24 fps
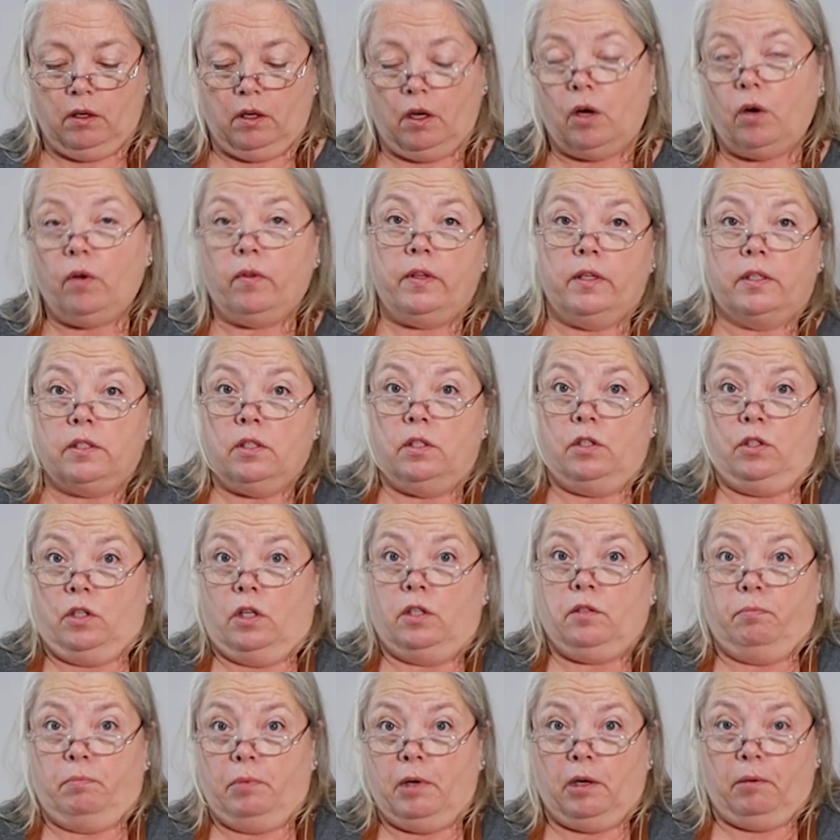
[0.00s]
oh, this is
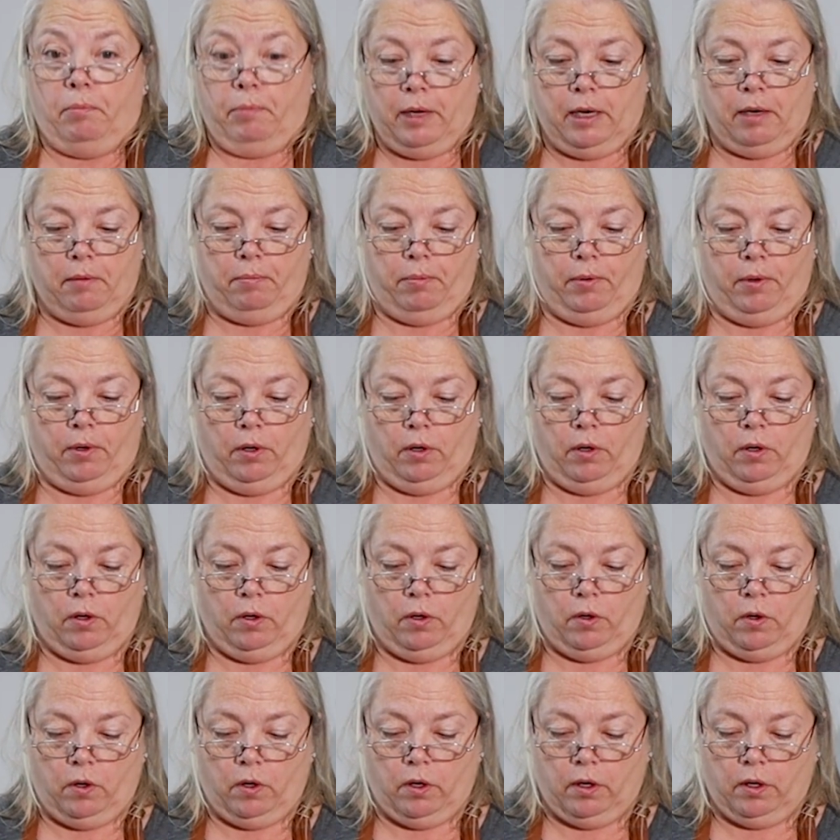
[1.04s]
just bell pepper
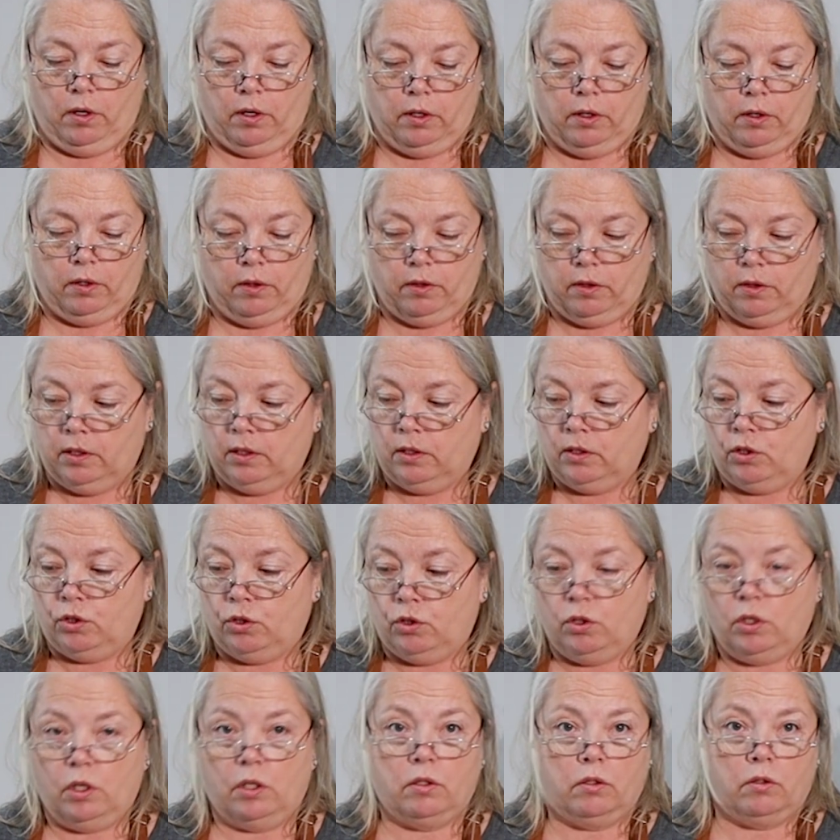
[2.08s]
or this
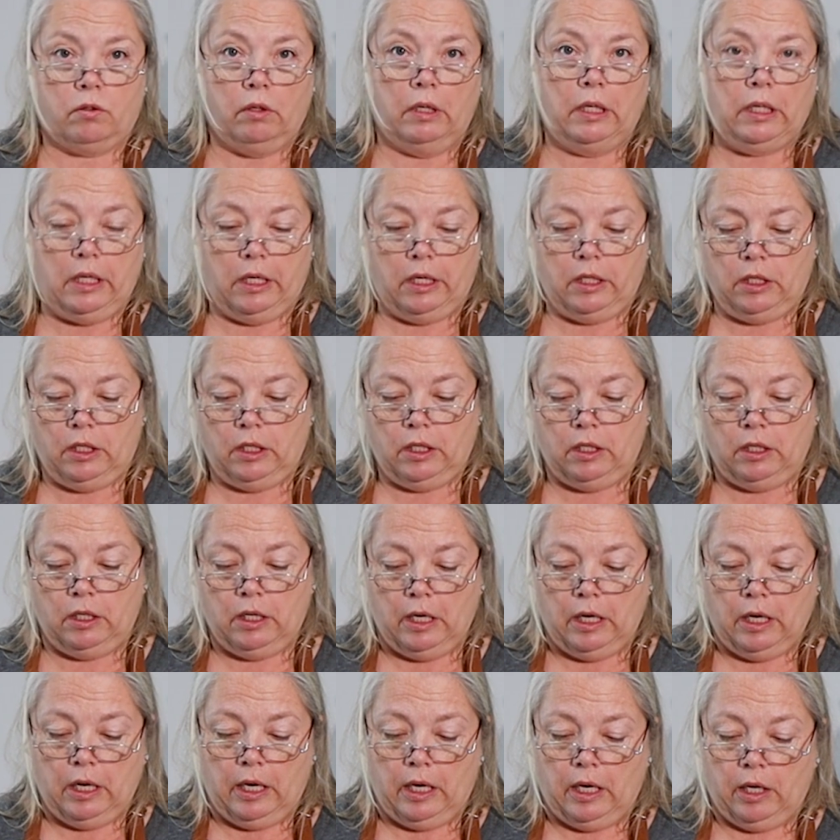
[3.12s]
is just green onion.
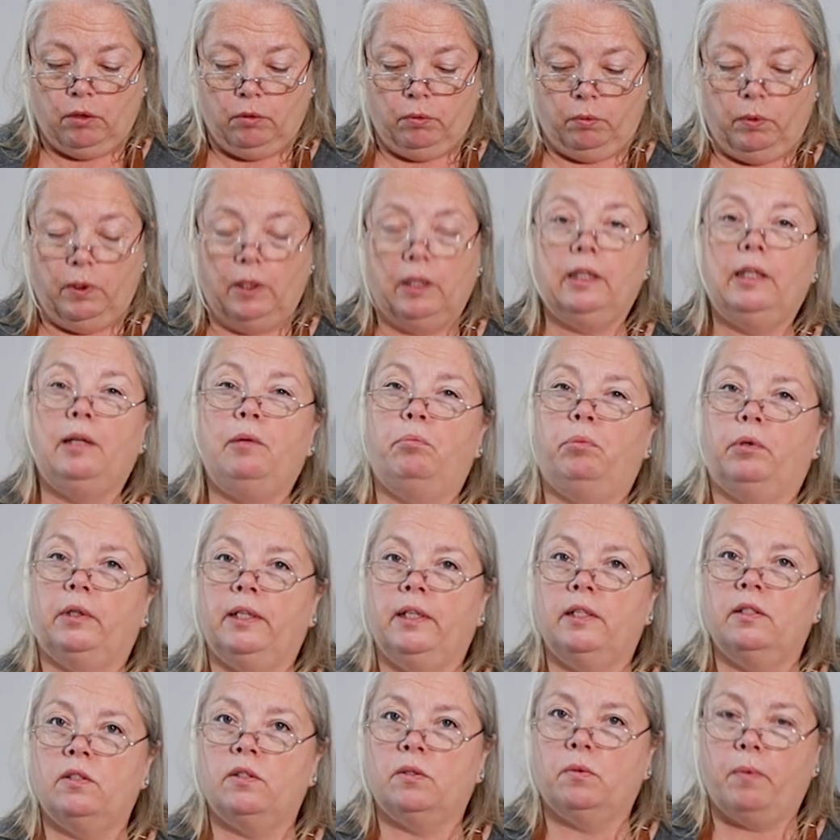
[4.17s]
It really
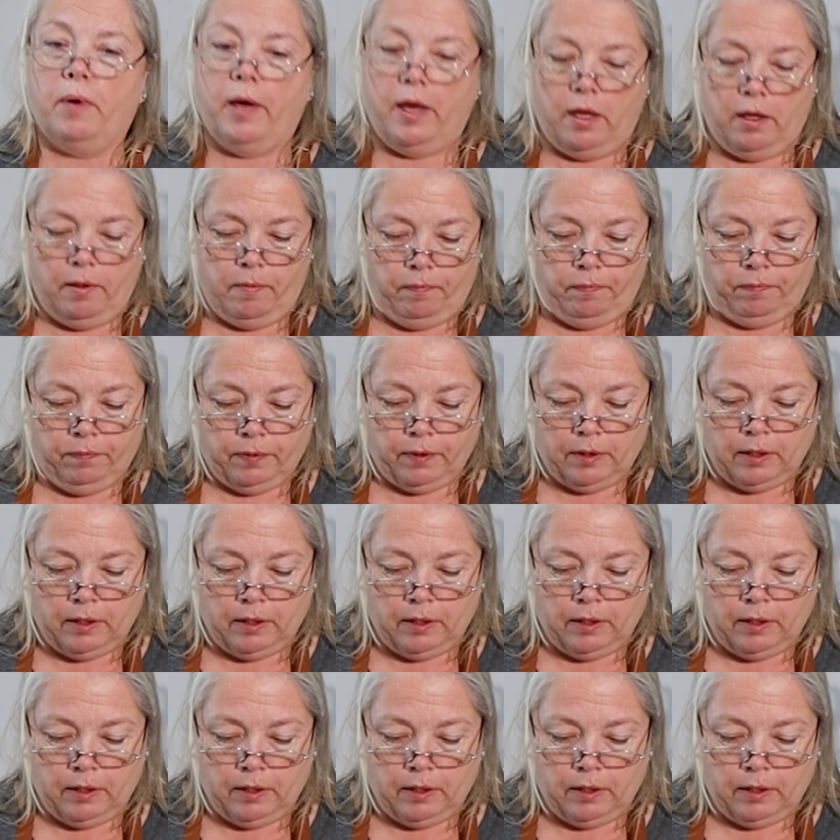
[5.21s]
blends well.